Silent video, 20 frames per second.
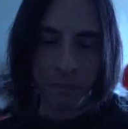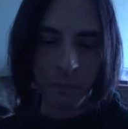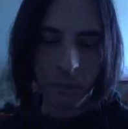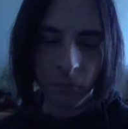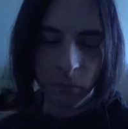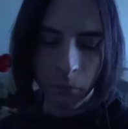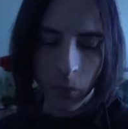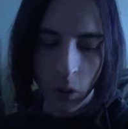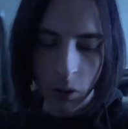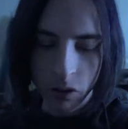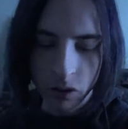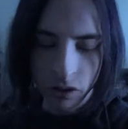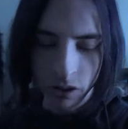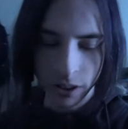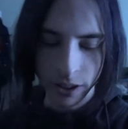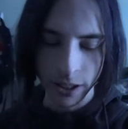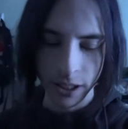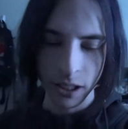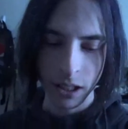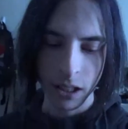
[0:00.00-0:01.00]

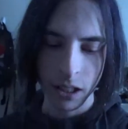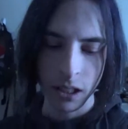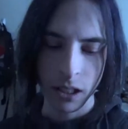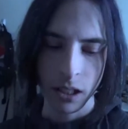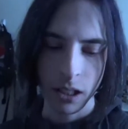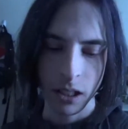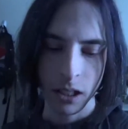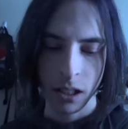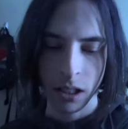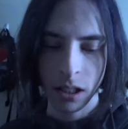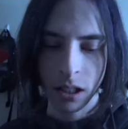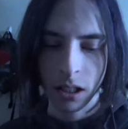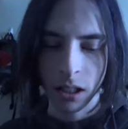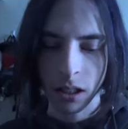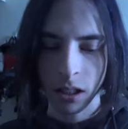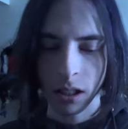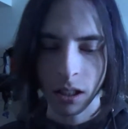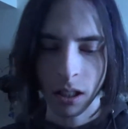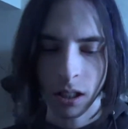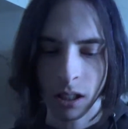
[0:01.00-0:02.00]

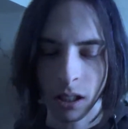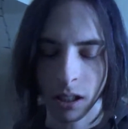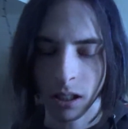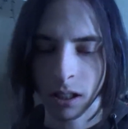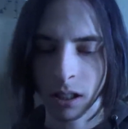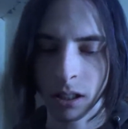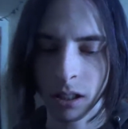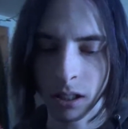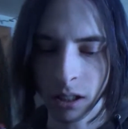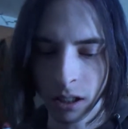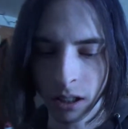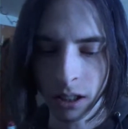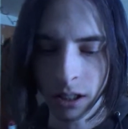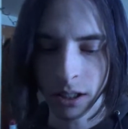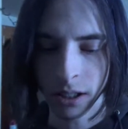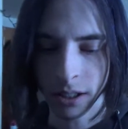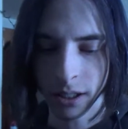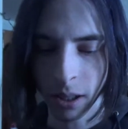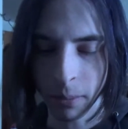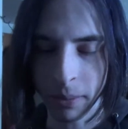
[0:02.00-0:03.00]
Mostly,
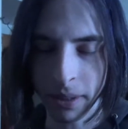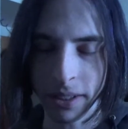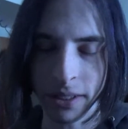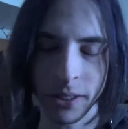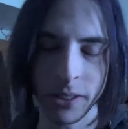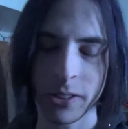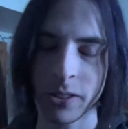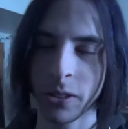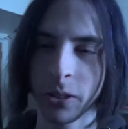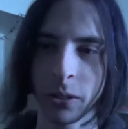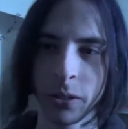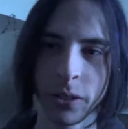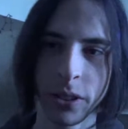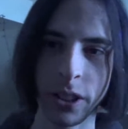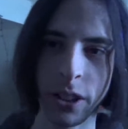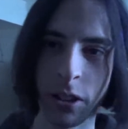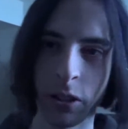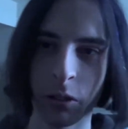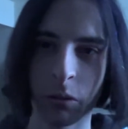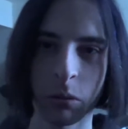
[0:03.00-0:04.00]
I mean, there's still the
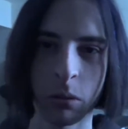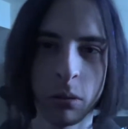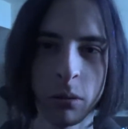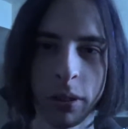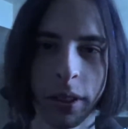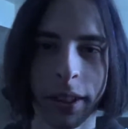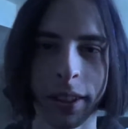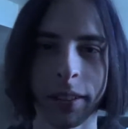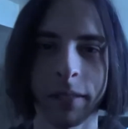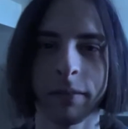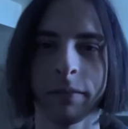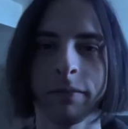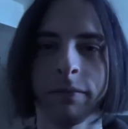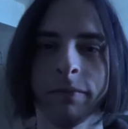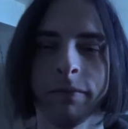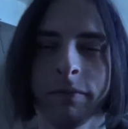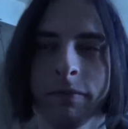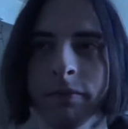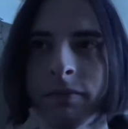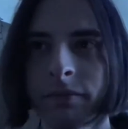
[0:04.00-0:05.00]
usual like
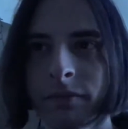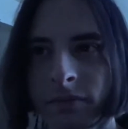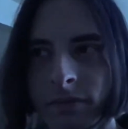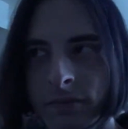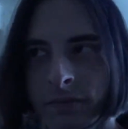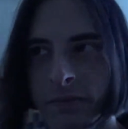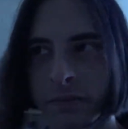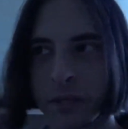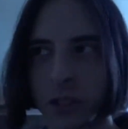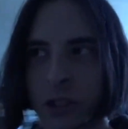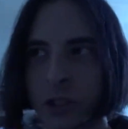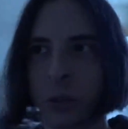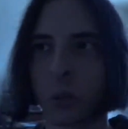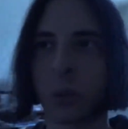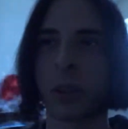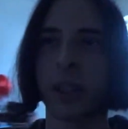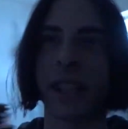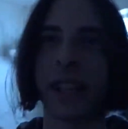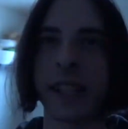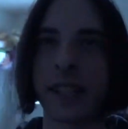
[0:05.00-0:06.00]

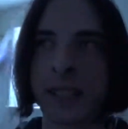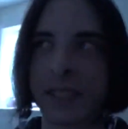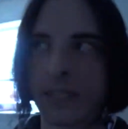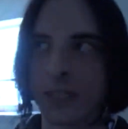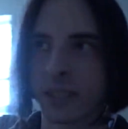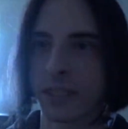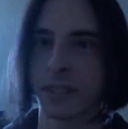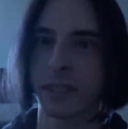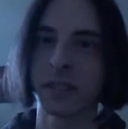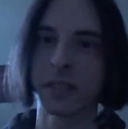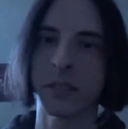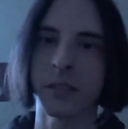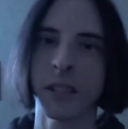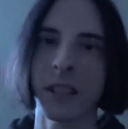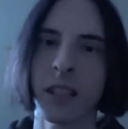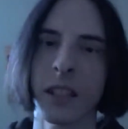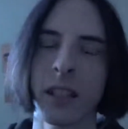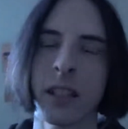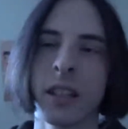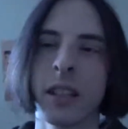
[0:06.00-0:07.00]
soreness and
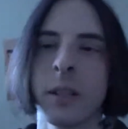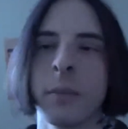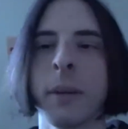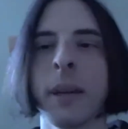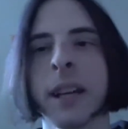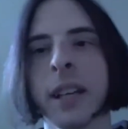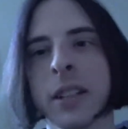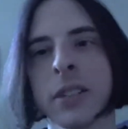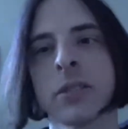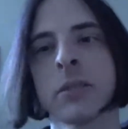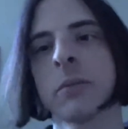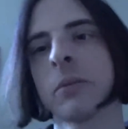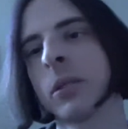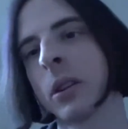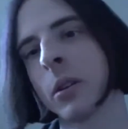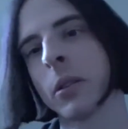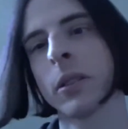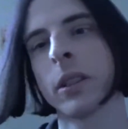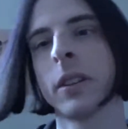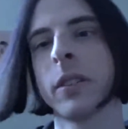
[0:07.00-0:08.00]
pains from
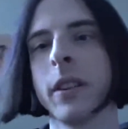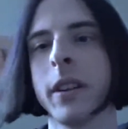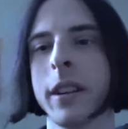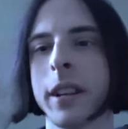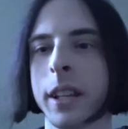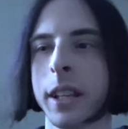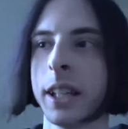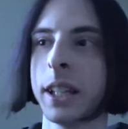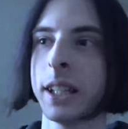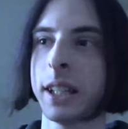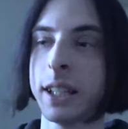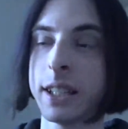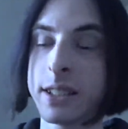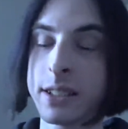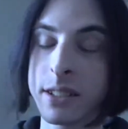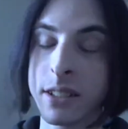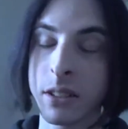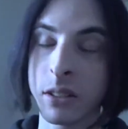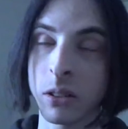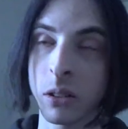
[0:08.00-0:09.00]
growth and everything. It's
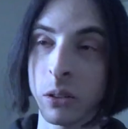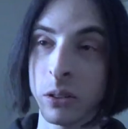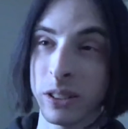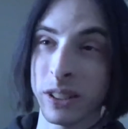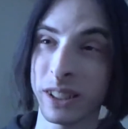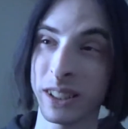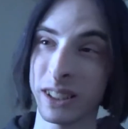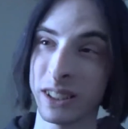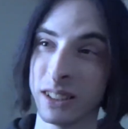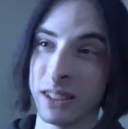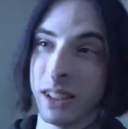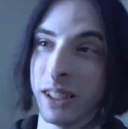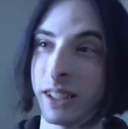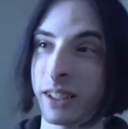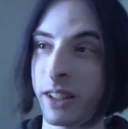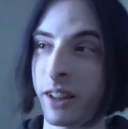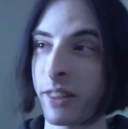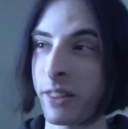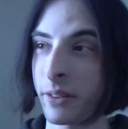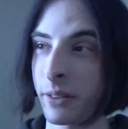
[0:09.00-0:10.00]
still only like
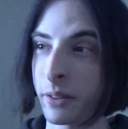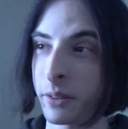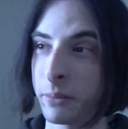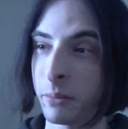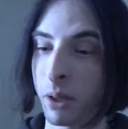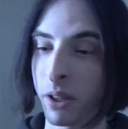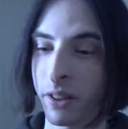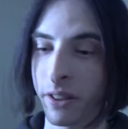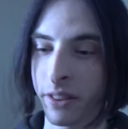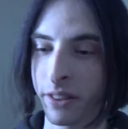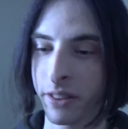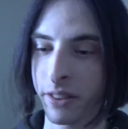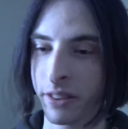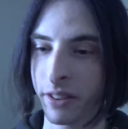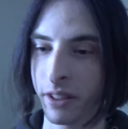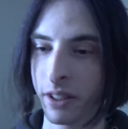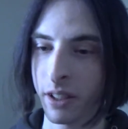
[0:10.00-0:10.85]
the third month,